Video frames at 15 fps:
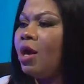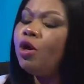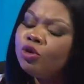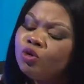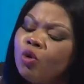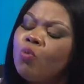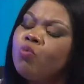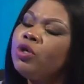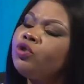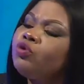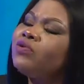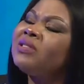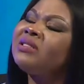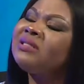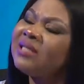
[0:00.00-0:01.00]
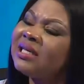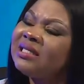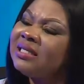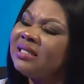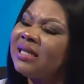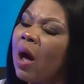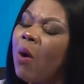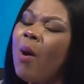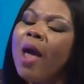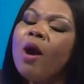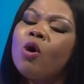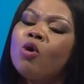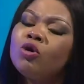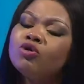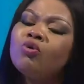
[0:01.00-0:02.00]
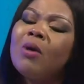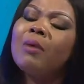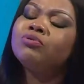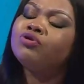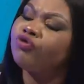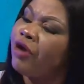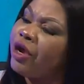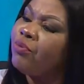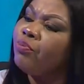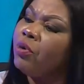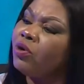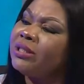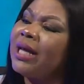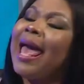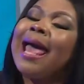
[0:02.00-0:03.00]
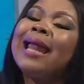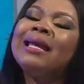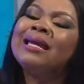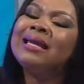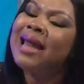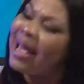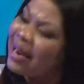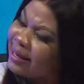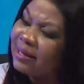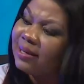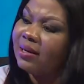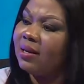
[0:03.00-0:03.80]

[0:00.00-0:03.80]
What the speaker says: So we should sit down and go to our drawing board and learn.